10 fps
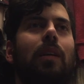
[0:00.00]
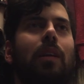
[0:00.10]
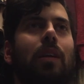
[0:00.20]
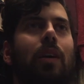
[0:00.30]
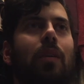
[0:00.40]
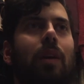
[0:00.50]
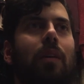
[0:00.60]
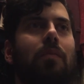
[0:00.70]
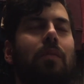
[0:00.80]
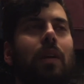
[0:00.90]

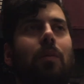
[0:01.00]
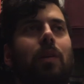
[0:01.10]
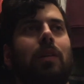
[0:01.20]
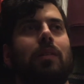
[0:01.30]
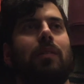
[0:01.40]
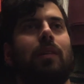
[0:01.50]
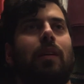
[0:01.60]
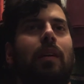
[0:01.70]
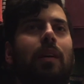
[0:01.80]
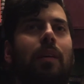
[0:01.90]
if there was
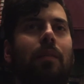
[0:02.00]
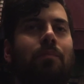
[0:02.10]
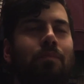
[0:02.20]
a